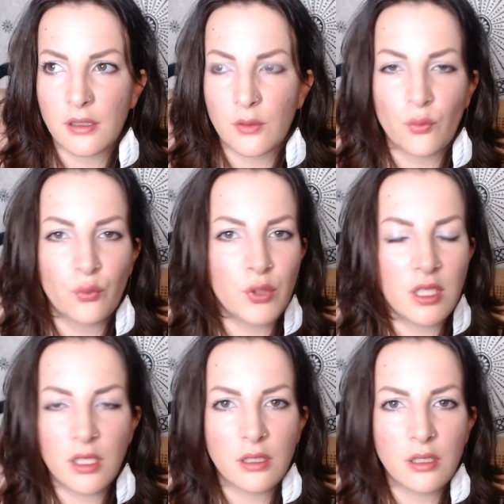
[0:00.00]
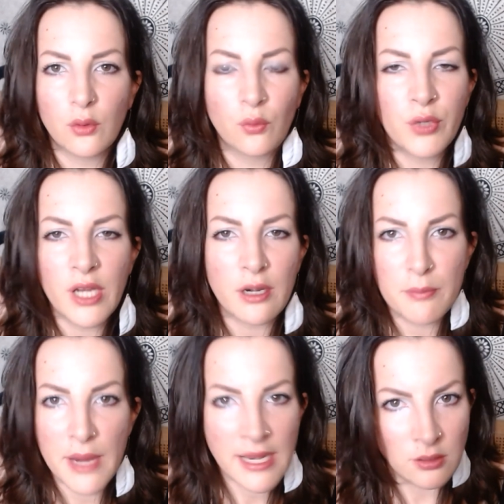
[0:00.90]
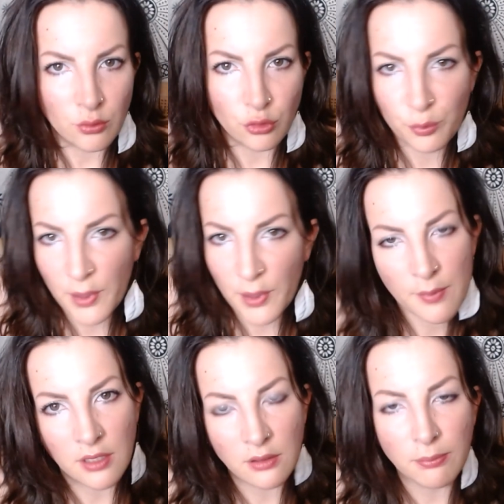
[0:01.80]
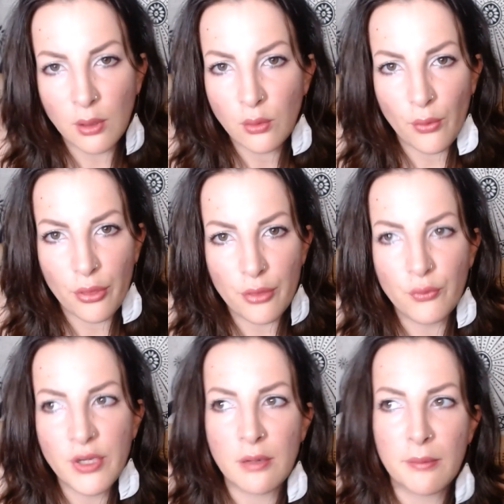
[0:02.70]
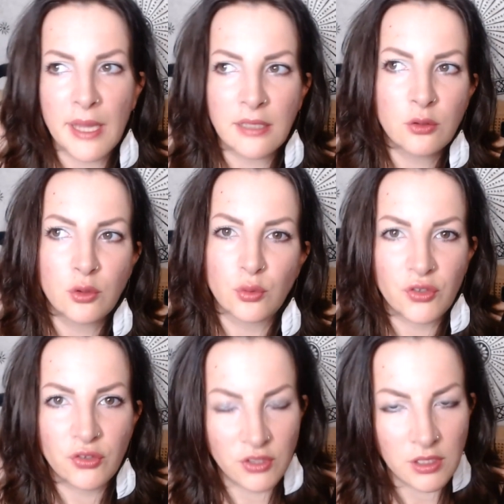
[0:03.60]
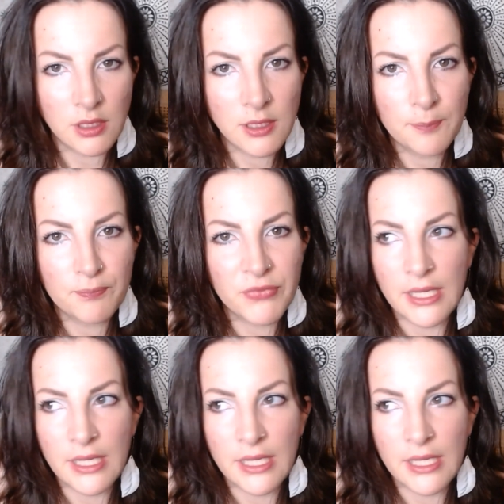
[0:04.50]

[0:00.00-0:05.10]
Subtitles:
we are meant to experiment both. We are meant to see the